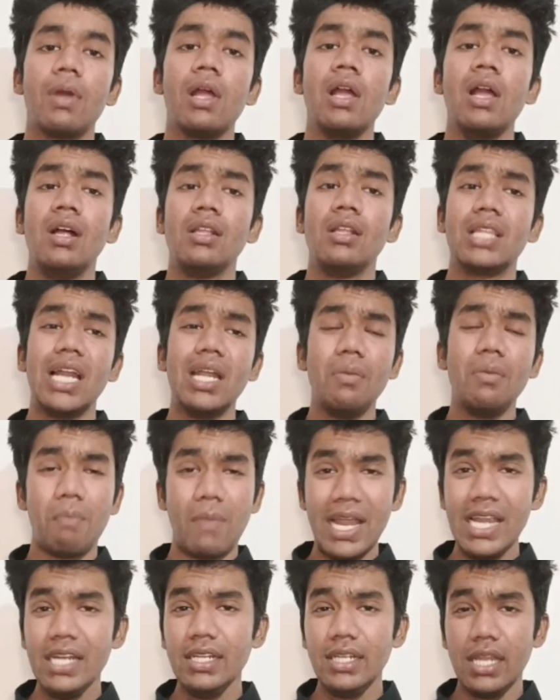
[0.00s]
that might
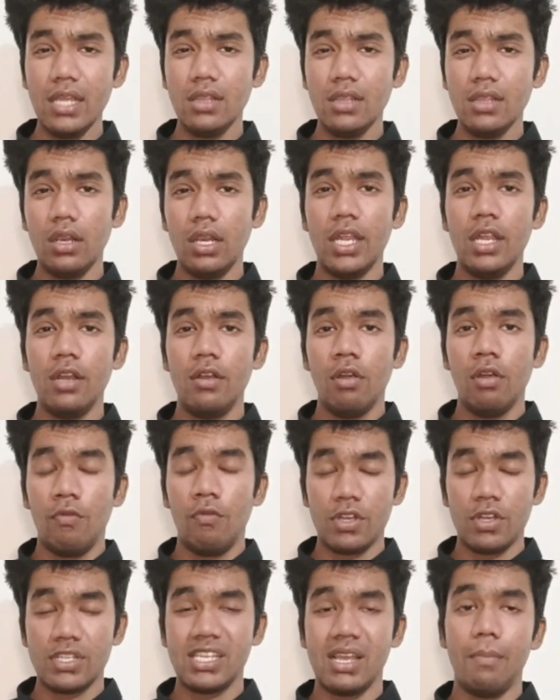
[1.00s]
take the lead for
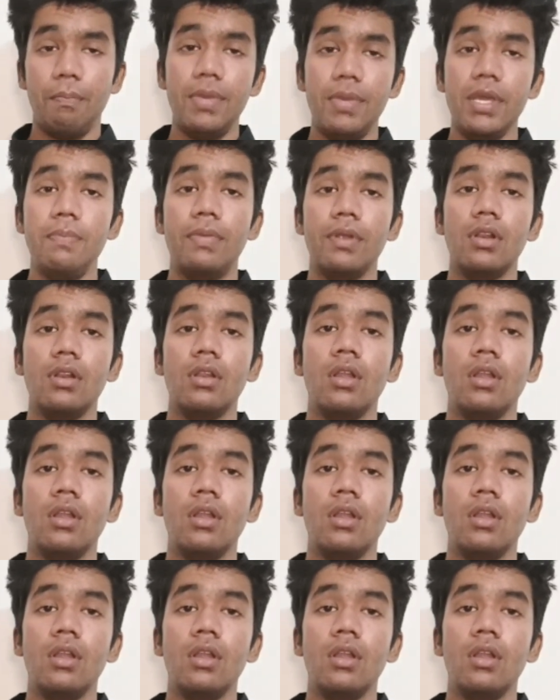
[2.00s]
some people,